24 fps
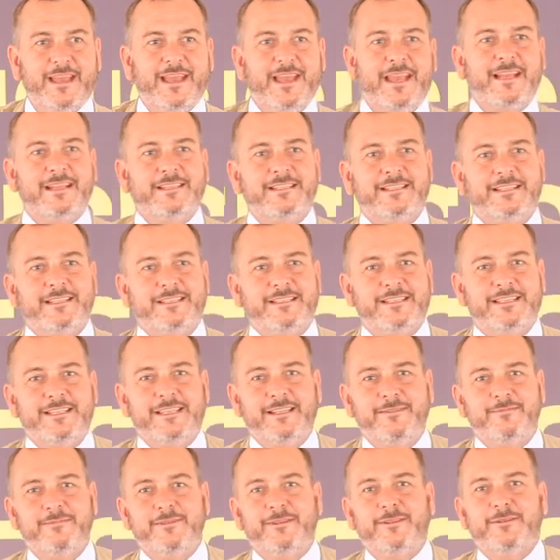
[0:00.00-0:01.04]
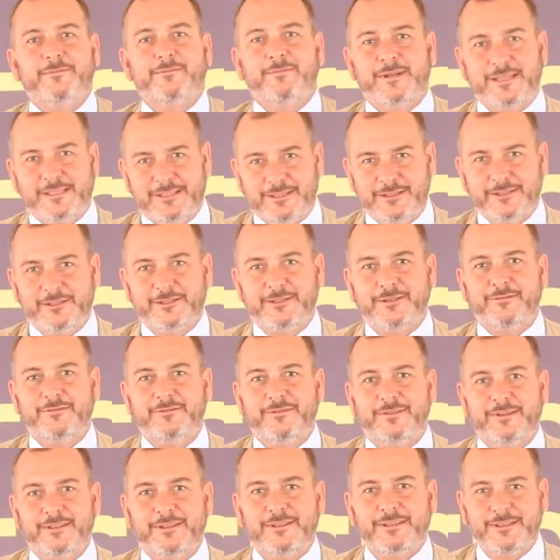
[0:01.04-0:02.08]
Excellency, President of
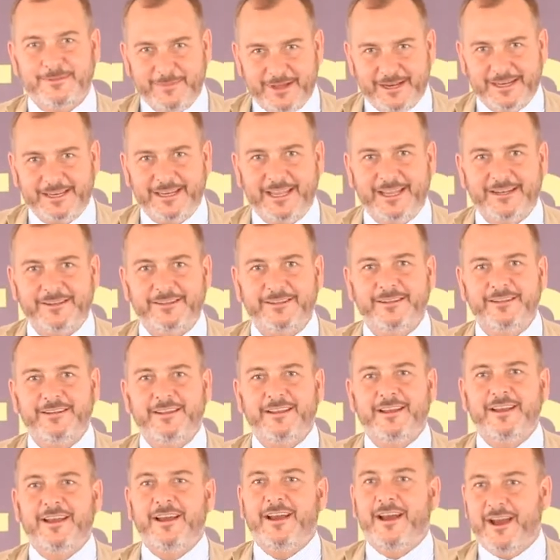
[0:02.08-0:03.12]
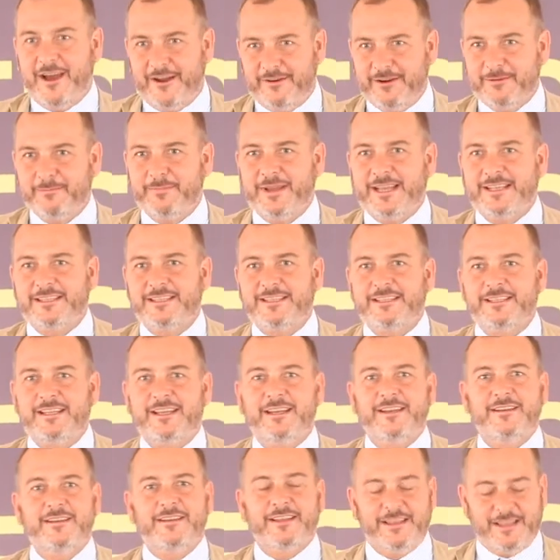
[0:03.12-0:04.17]
Somaliland, our
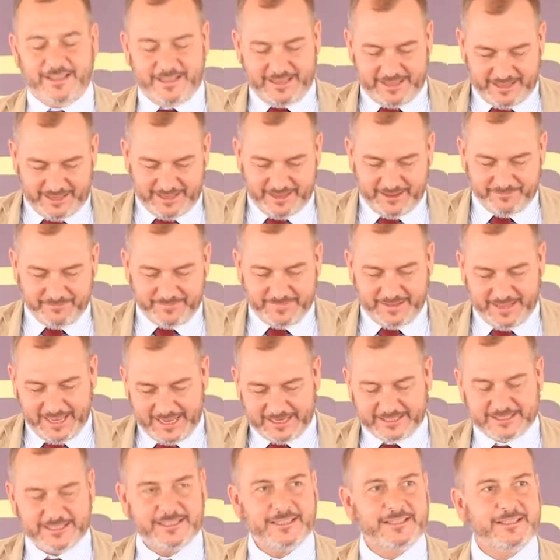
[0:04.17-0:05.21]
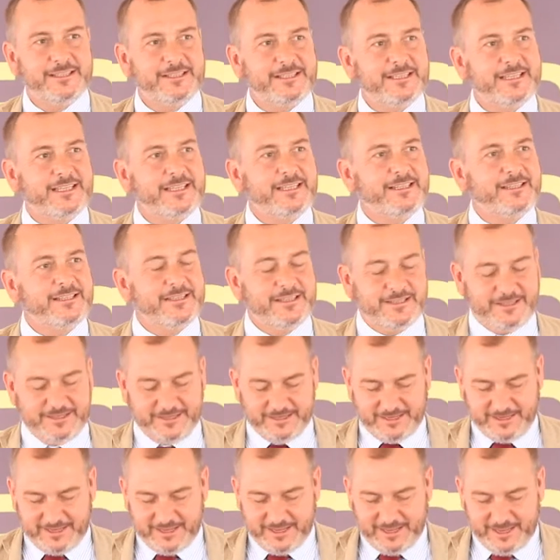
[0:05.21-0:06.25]
Ambassador, Excellencies,
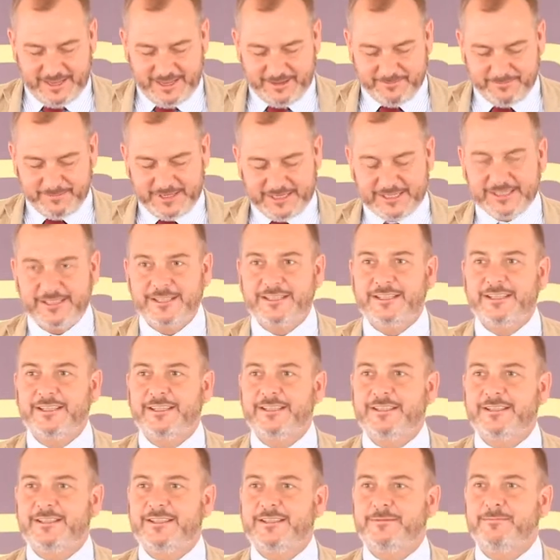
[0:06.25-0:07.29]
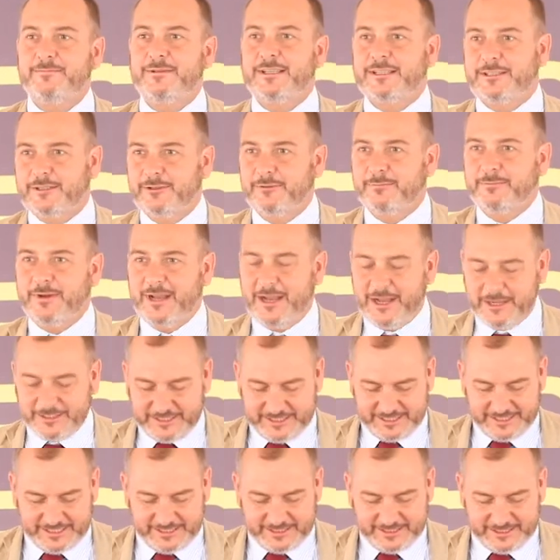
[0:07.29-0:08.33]
Ministers, political
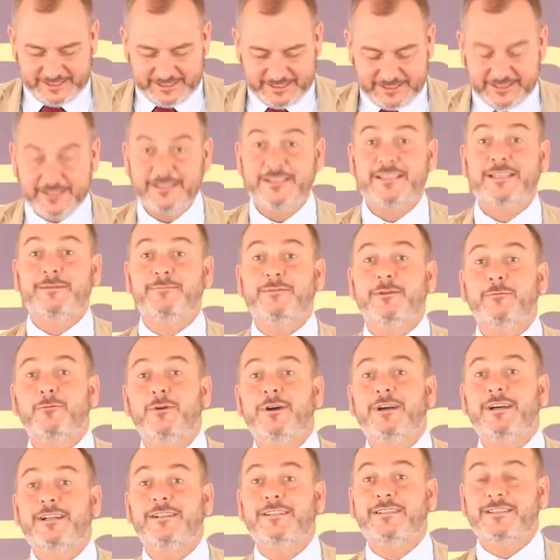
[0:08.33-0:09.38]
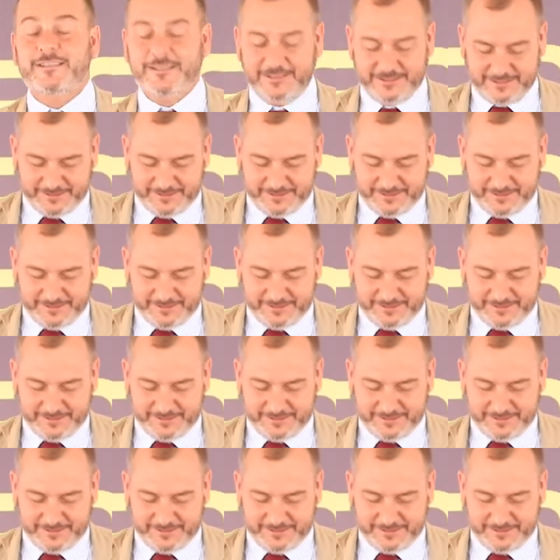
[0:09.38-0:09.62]
parties, DP World,